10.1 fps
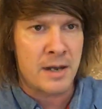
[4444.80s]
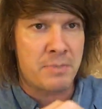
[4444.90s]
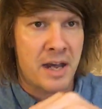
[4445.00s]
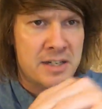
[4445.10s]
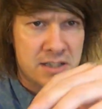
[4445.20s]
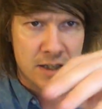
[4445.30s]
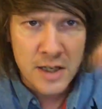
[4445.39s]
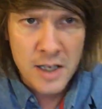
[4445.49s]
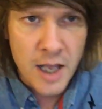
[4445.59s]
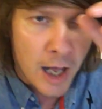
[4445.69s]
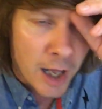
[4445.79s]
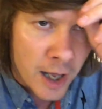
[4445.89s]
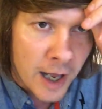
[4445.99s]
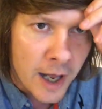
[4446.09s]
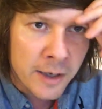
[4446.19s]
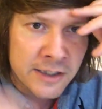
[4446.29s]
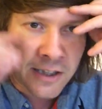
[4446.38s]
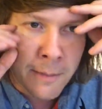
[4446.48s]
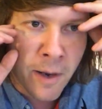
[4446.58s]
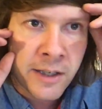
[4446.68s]
Best. I'm going to
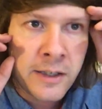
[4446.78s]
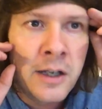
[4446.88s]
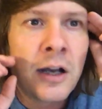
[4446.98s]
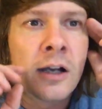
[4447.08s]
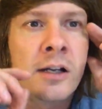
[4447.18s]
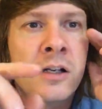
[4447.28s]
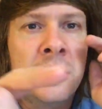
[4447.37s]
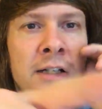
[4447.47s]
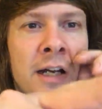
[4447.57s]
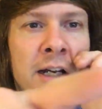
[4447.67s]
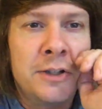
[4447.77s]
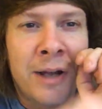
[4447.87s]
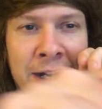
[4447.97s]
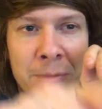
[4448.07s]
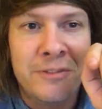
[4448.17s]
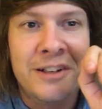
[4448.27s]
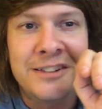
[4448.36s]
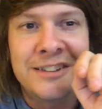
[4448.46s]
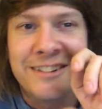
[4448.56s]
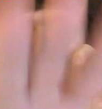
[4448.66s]
say bye. I'm going to... you hang up first.
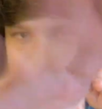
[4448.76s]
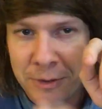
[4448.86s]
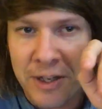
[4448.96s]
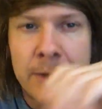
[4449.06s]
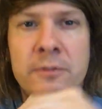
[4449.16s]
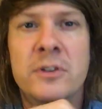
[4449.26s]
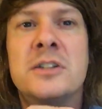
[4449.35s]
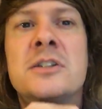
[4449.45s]
No, you hang up first.